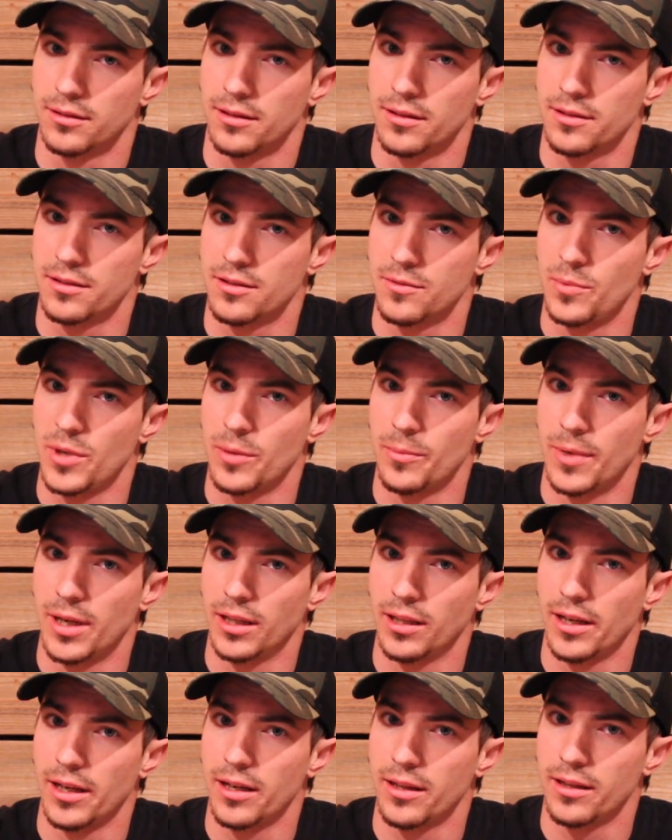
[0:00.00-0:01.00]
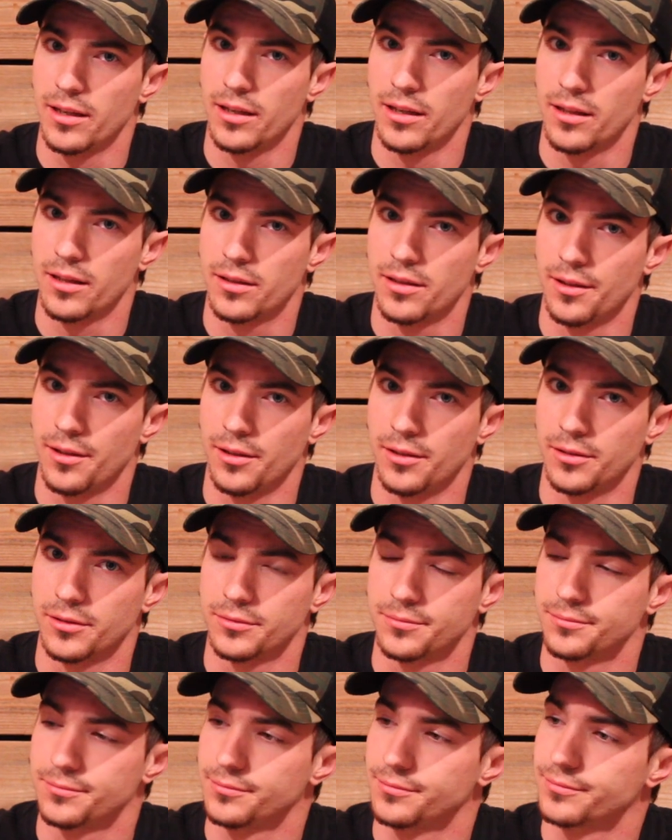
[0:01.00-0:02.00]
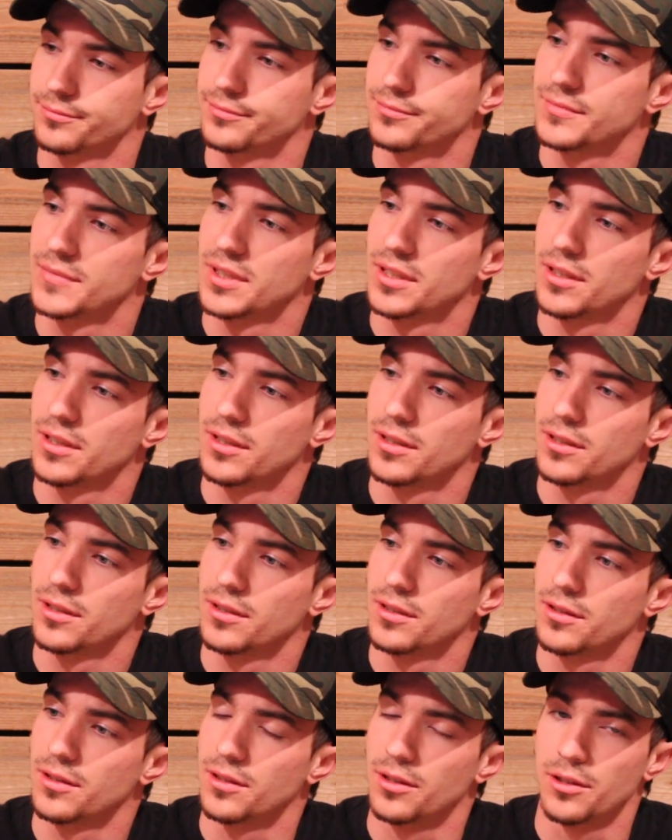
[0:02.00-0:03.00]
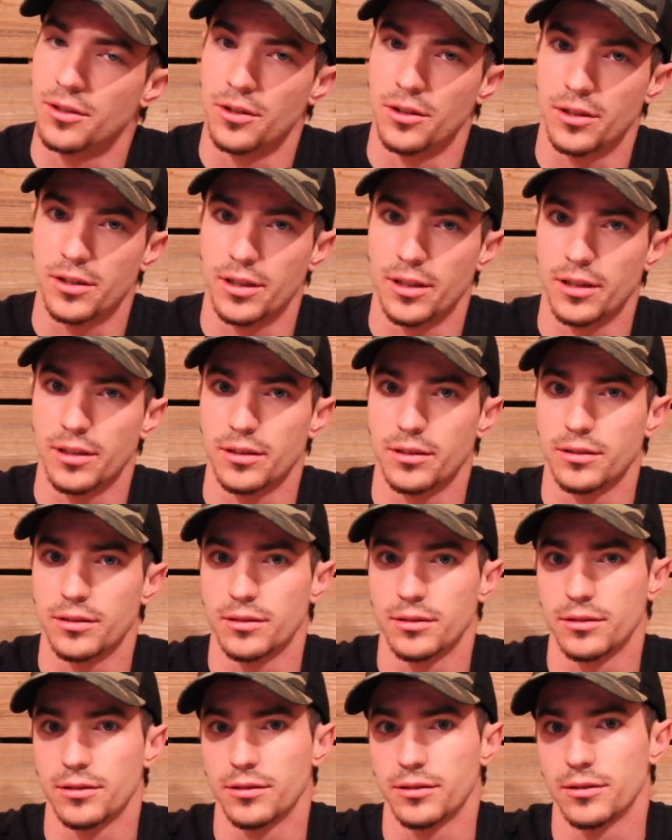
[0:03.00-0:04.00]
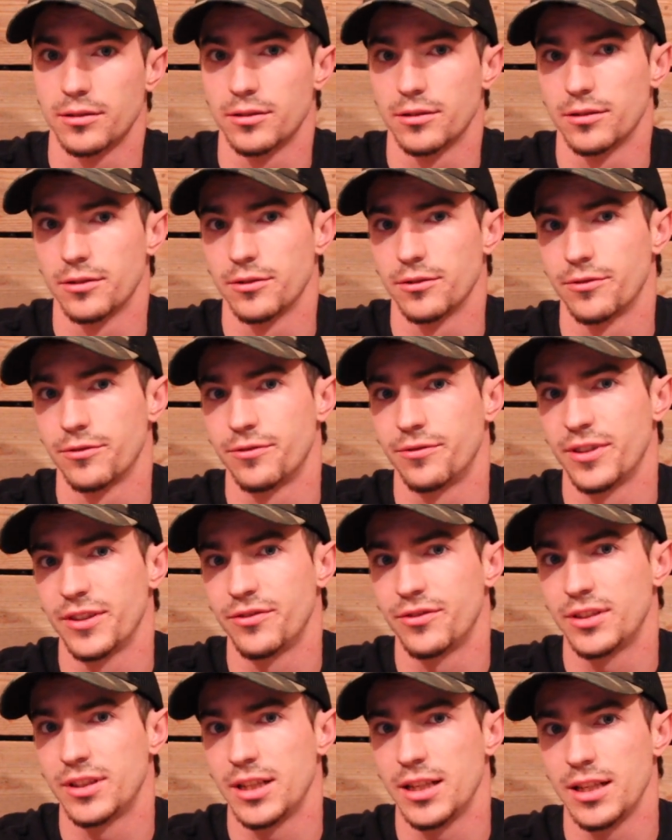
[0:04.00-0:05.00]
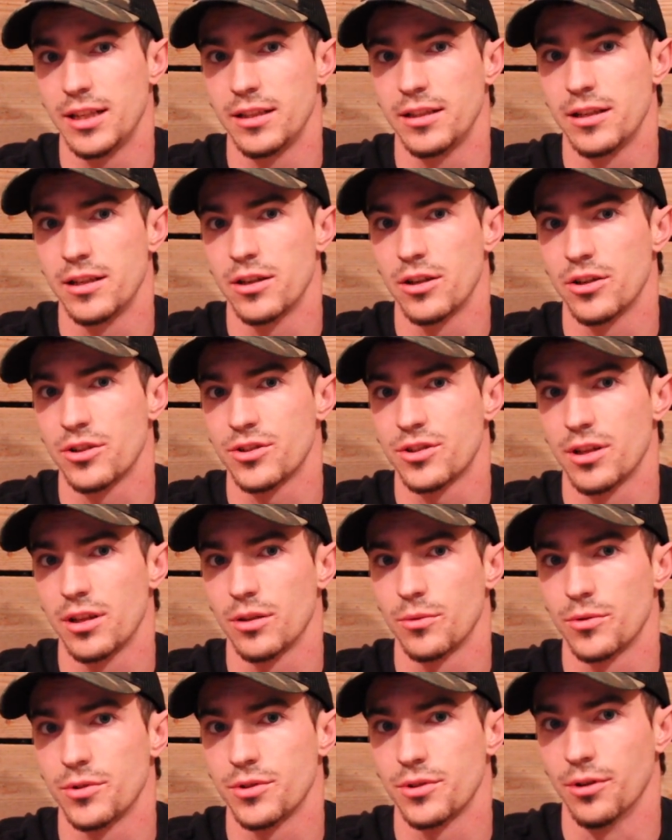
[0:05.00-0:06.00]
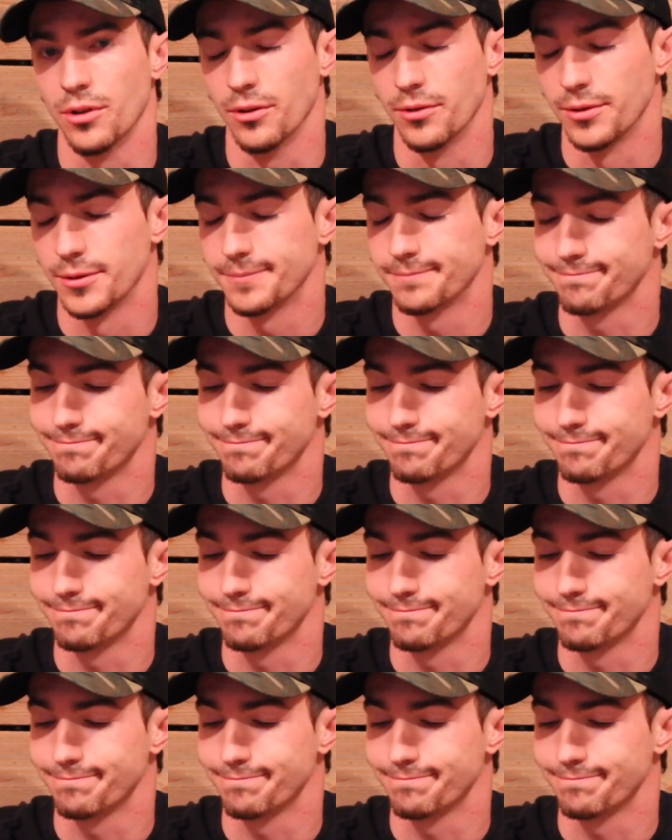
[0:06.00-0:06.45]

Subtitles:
This has been my light at the end of the tunnel. The Gurkha 15 years Cellar Reserve.